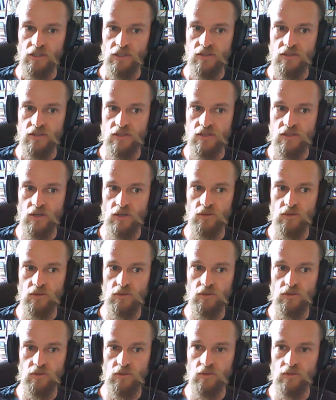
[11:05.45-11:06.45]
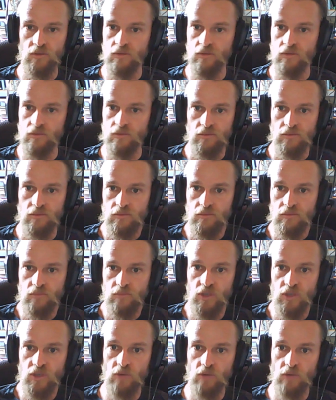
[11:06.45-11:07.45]
So
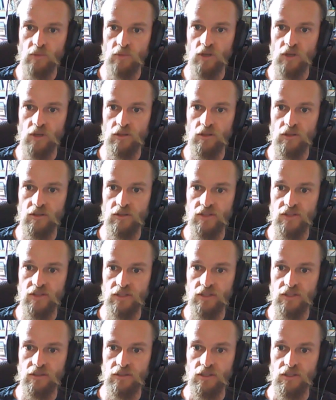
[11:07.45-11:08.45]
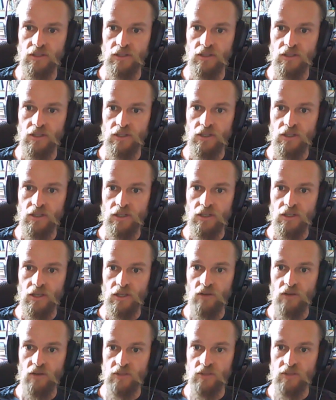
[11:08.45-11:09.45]
putting 1 model on the thing,
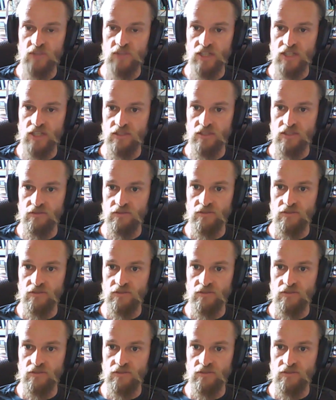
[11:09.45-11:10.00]
on the objective,